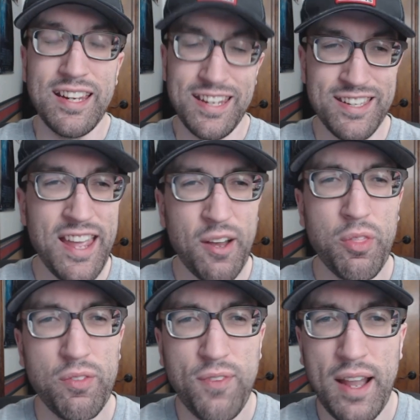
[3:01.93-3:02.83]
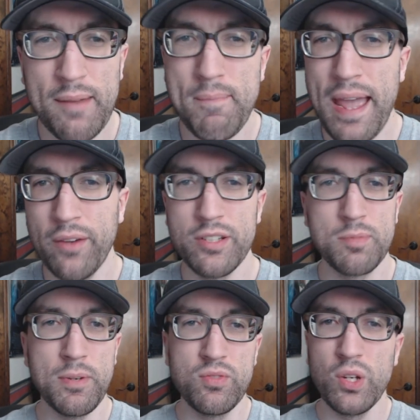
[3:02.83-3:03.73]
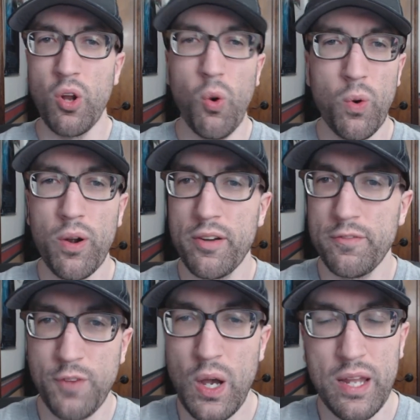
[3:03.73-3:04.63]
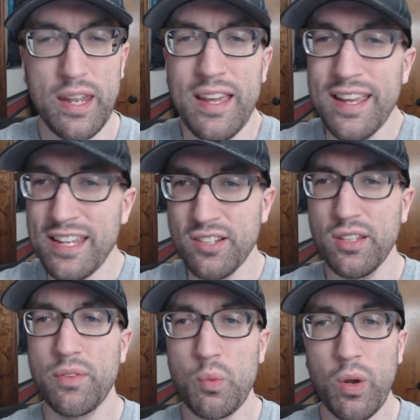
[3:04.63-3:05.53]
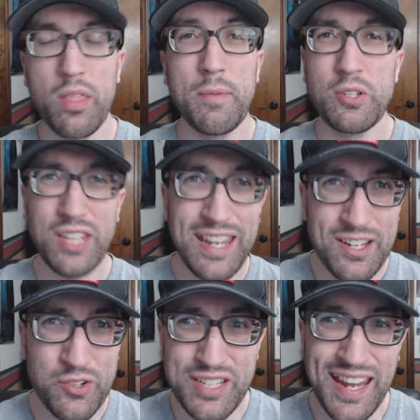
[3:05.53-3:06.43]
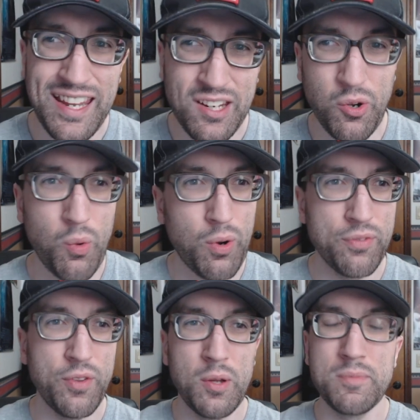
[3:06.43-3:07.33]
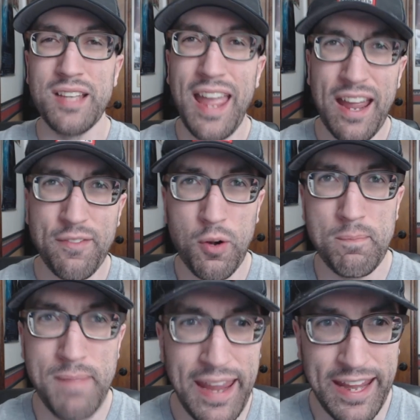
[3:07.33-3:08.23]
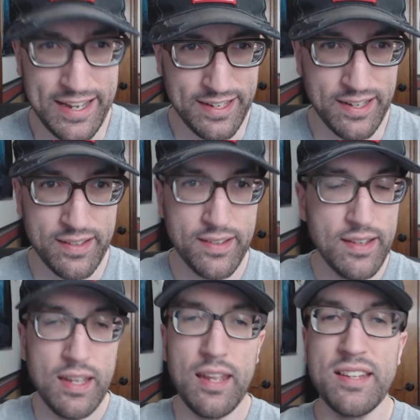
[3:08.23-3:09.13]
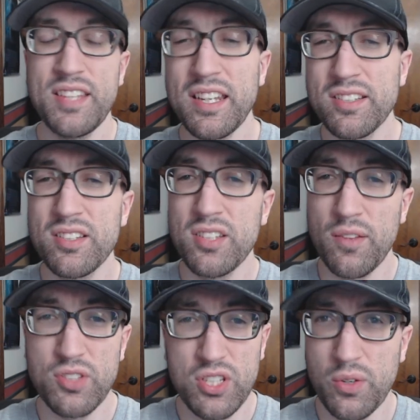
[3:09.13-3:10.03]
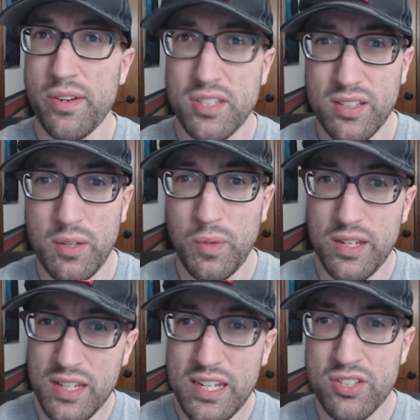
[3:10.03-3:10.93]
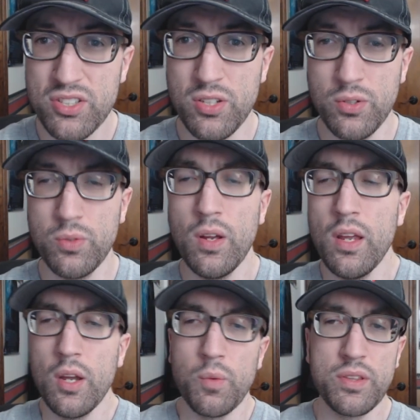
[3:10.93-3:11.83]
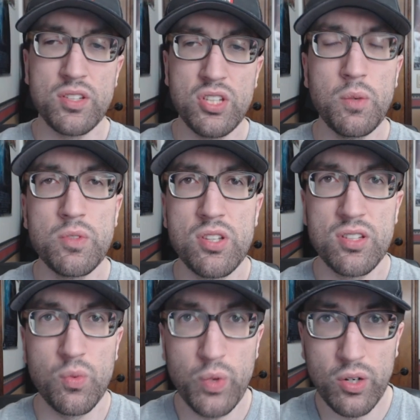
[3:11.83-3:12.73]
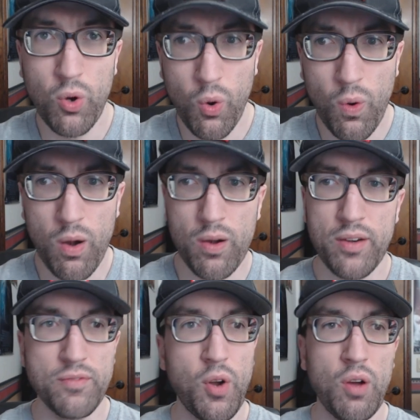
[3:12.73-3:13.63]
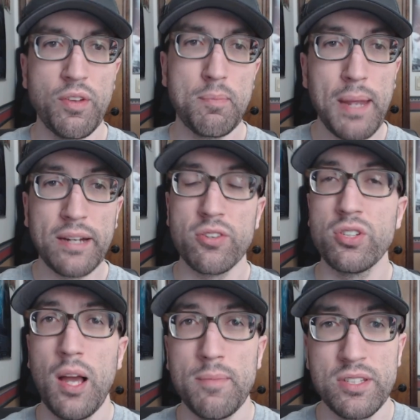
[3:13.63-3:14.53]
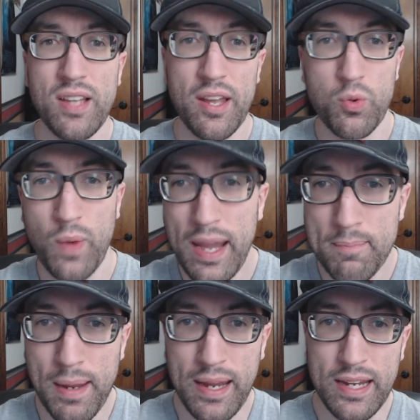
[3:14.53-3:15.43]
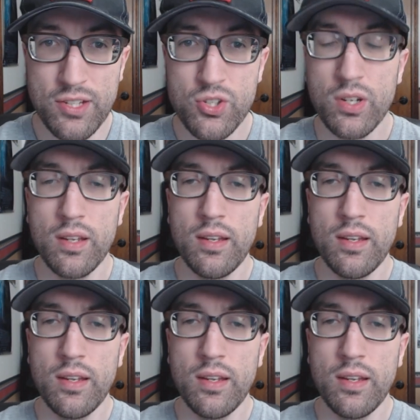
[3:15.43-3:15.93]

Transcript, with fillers: He nailed the fine balance between horror and fun and delivered one of the most entertaining horror films ever made. It takes itself seriously when it needs to, with the sequences of real horror involving Pinker's homicidal rampage,